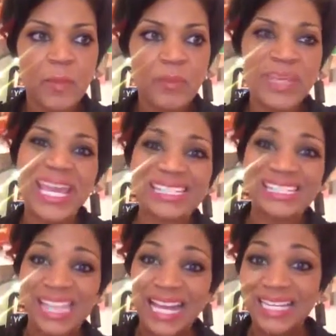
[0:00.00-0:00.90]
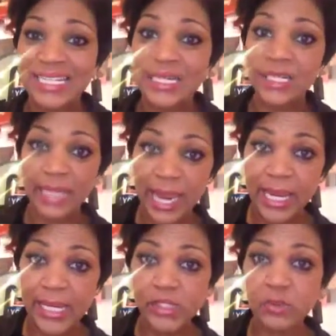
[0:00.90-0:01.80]
be excited and
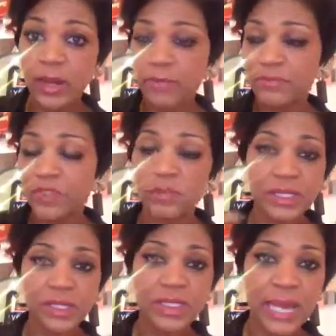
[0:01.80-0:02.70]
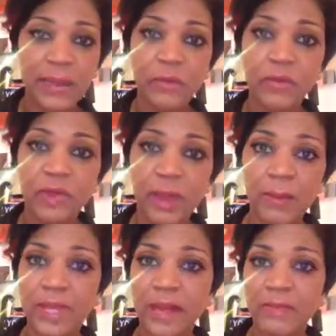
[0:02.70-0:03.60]
engaged when I'm spending time with
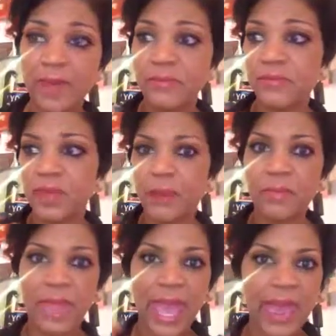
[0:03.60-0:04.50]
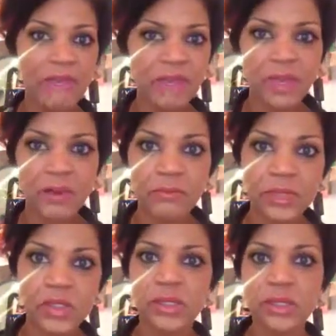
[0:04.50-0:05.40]
family. I'm half there
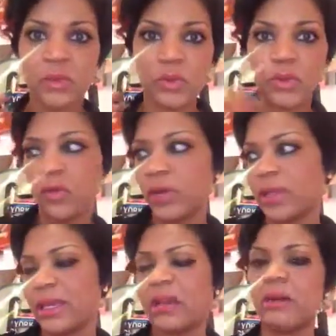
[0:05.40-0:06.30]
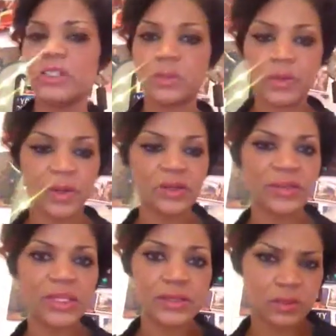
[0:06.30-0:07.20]
mentally with regret, like, oh, I should be working on
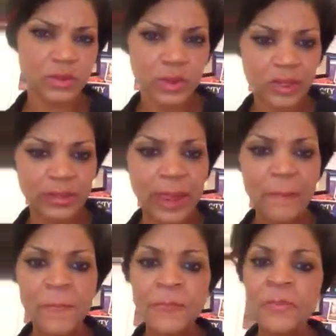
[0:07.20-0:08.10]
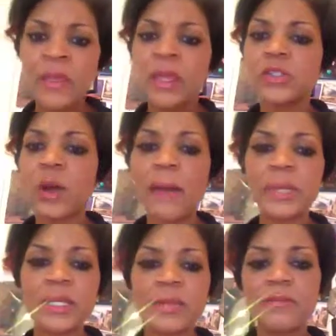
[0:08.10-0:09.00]
this, I should be working on that. So I'm
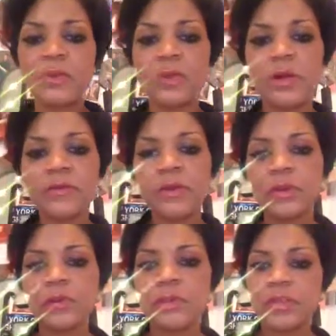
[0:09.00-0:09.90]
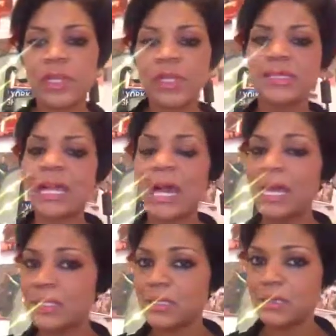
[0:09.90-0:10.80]
going to give you a few of the things that
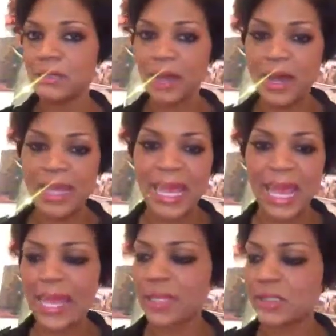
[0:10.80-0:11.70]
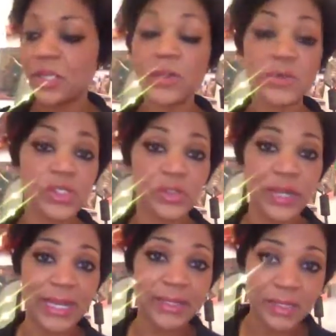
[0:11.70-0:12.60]
I identify as energy
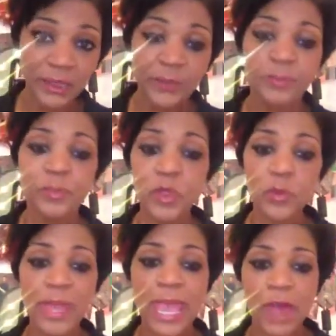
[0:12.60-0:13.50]
drains. You may